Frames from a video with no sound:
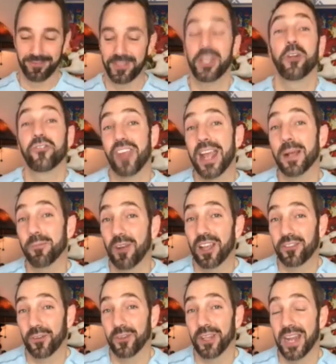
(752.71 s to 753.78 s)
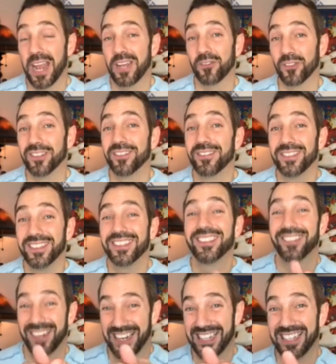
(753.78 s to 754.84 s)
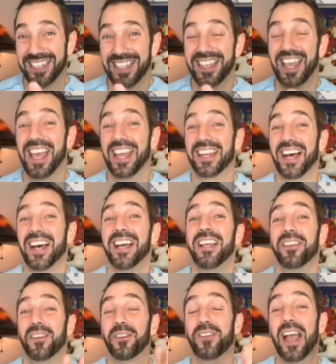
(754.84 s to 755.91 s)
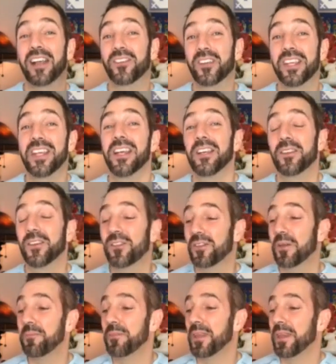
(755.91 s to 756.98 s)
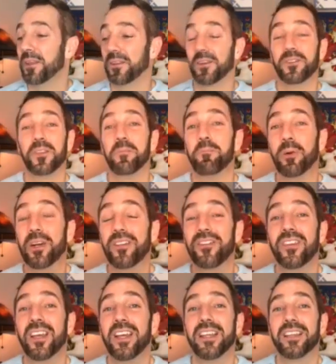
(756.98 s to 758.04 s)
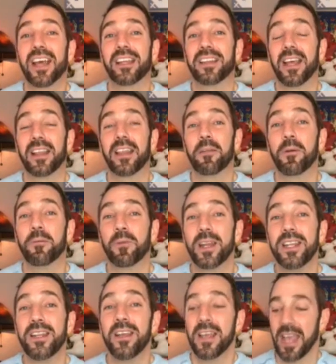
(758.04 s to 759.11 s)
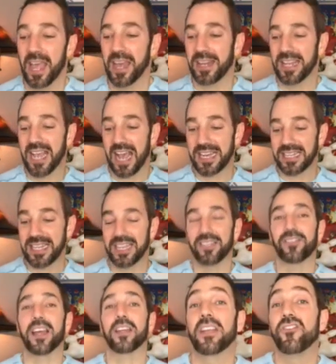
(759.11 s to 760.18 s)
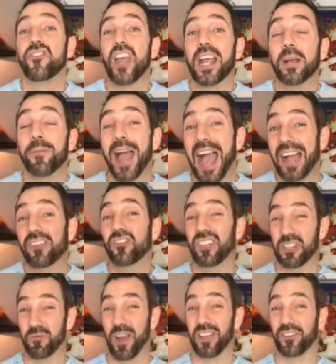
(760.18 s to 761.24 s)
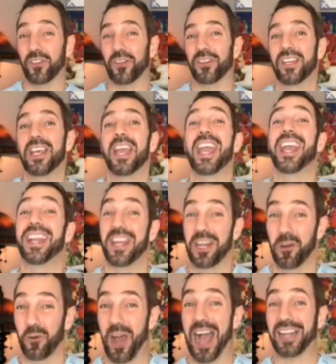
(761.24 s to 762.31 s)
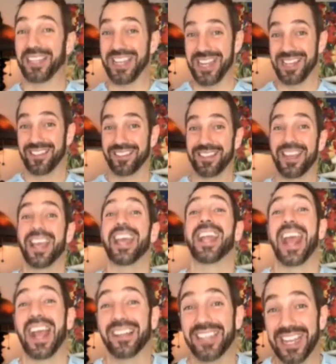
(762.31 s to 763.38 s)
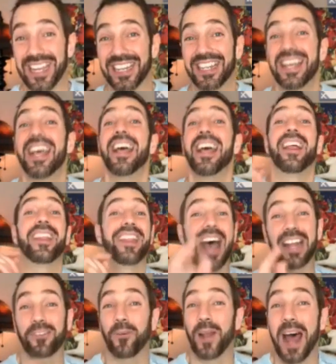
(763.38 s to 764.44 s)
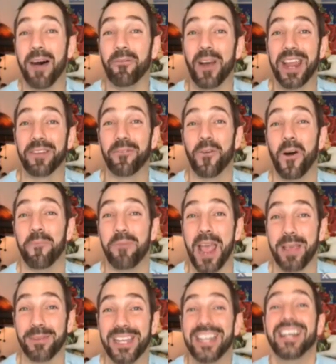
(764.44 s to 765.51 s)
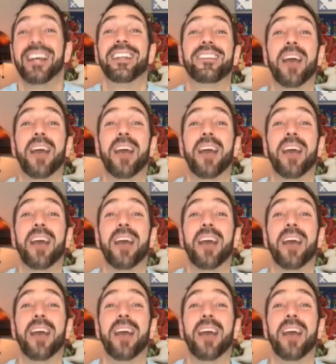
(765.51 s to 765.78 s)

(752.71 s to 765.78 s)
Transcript: You know, Jacob wrestled an angel. Right? And there's some books that have been written. And the idea is that Jacob actually wrestled an Anunnaki. An alien. That's what I'm waiting for, baby.